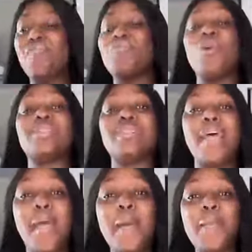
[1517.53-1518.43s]
If to
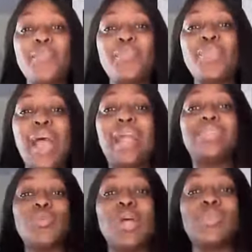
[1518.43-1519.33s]
say...
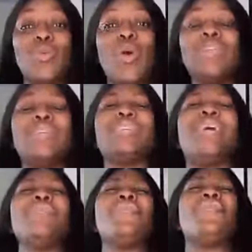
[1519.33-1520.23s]
I swear to God, if you
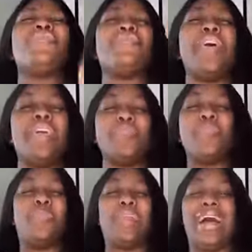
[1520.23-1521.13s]
say you fair,
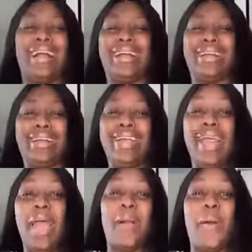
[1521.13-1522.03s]
you black.
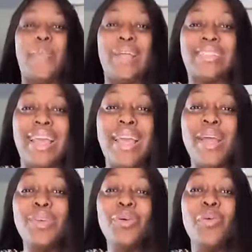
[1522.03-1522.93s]
Echo better.
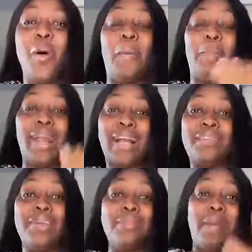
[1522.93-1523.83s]
Do what
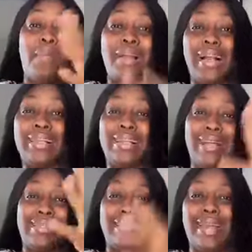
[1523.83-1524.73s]
black, if any be black,
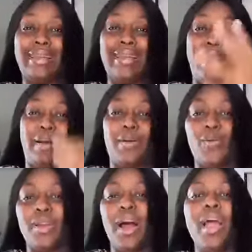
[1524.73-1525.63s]
that shine, that
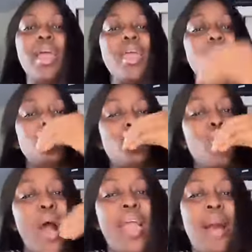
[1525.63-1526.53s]
glow. Now,
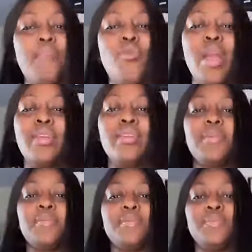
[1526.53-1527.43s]
Ezu, I am
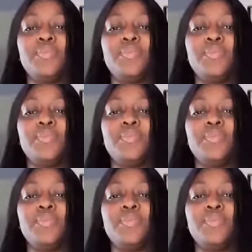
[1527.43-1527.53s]
away.